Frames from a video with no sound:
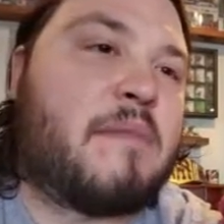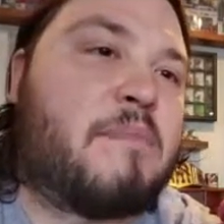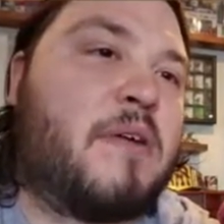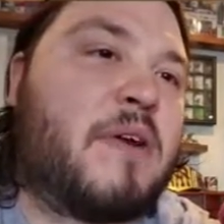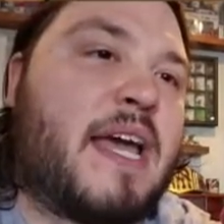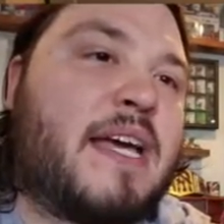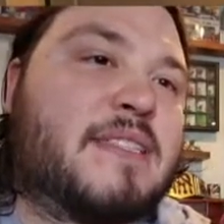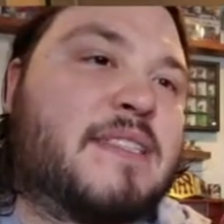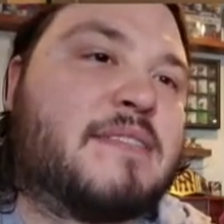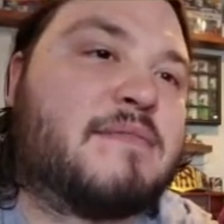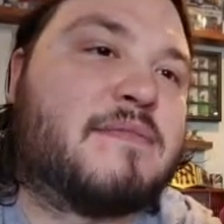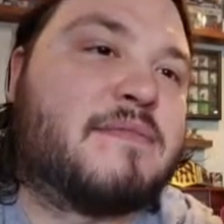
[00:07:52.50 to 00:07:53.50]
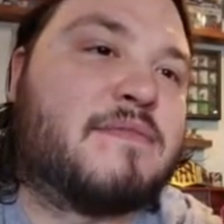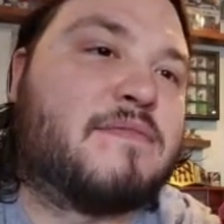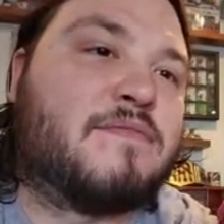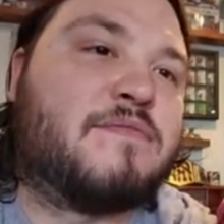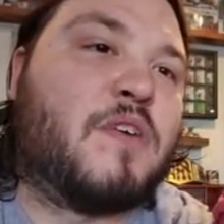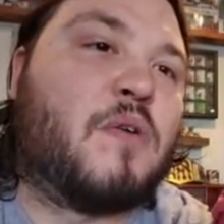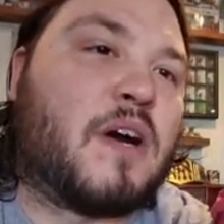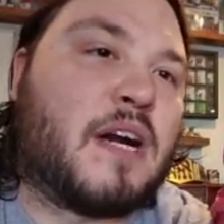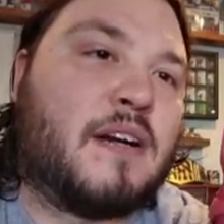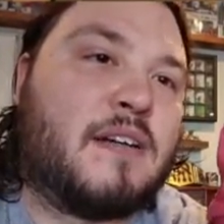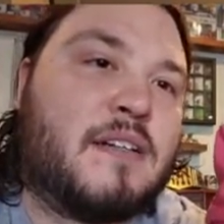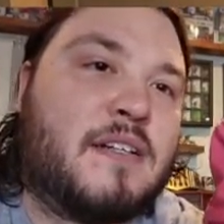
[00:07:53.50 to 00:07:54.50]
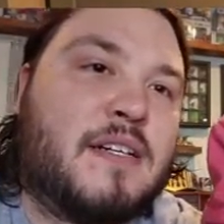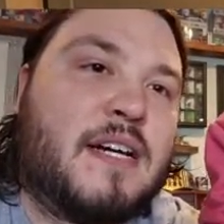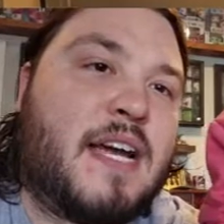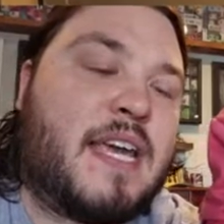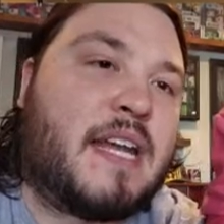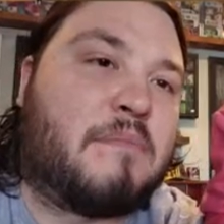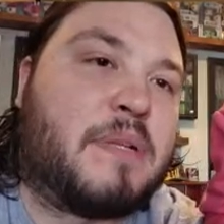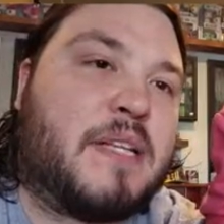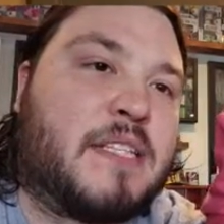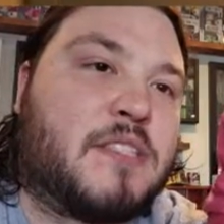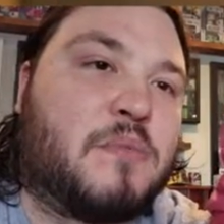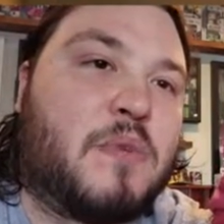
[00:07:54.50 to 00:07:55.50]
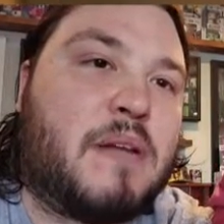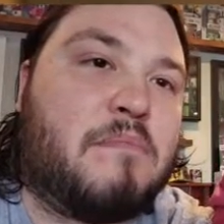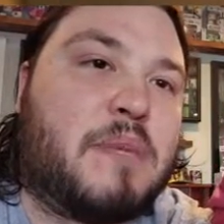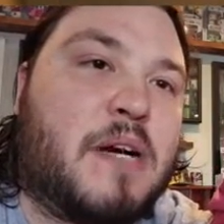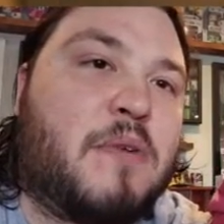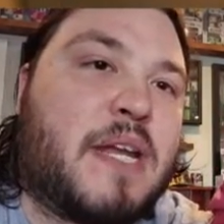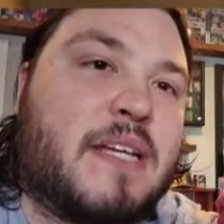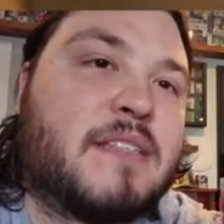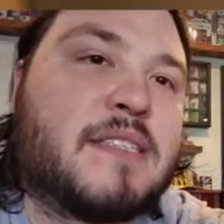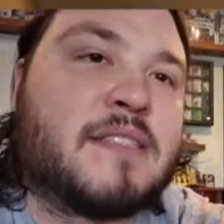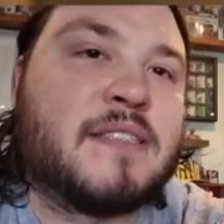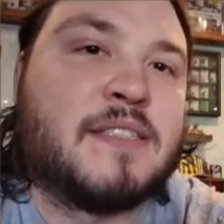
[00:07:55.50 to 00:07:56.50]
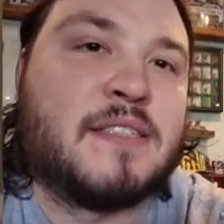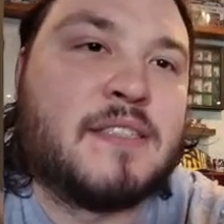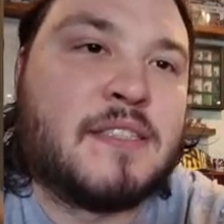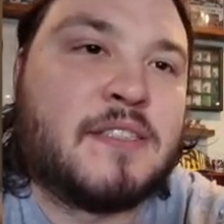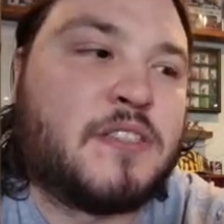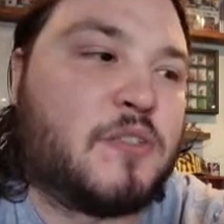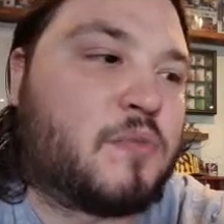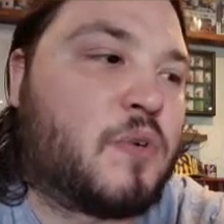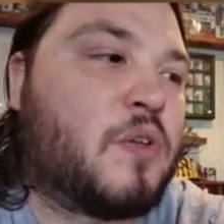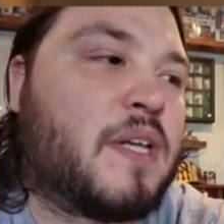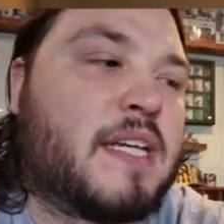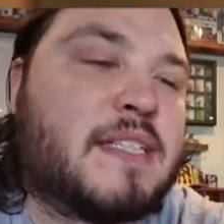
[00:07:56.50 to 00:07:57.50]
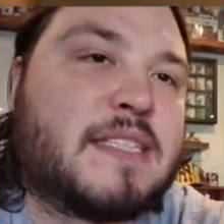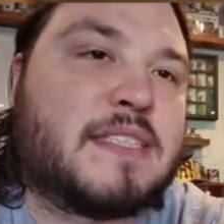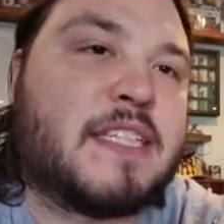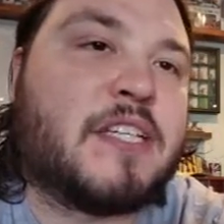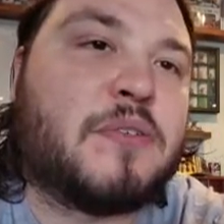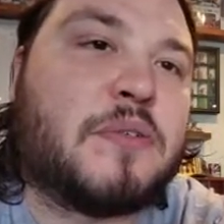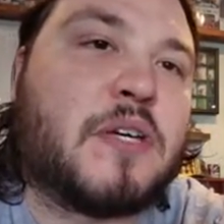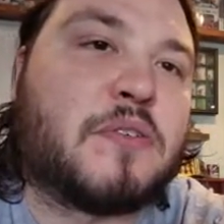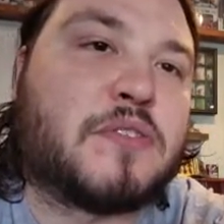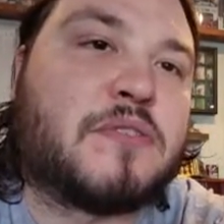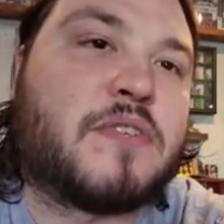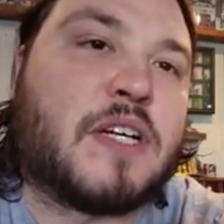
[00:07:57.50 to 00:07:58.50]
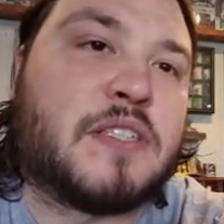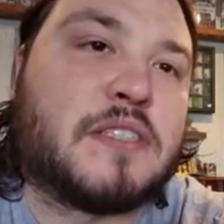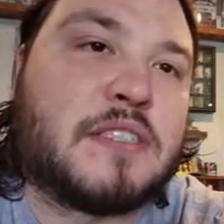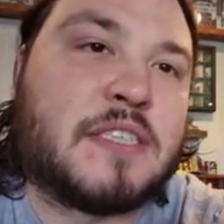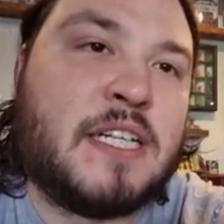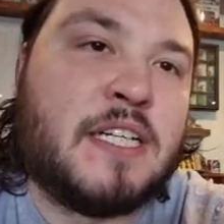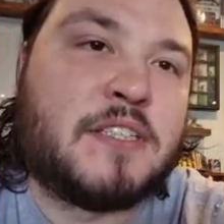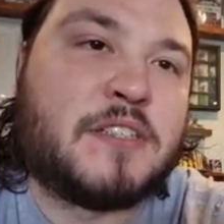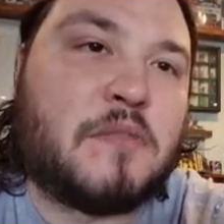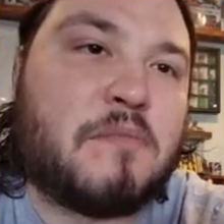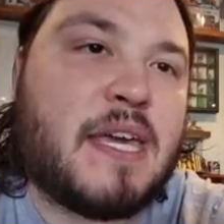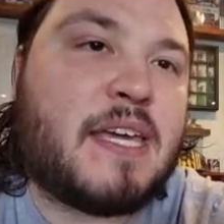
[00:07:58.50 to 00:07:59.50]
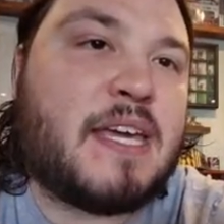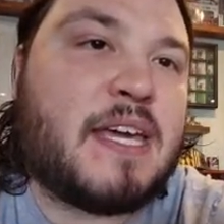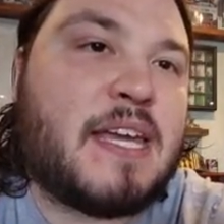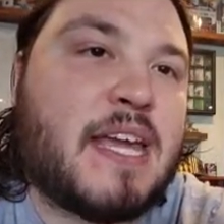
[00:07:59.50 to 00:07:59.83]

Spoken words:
my opponent has 4, I get a +1 bonus to rolling to see who goes first. So making a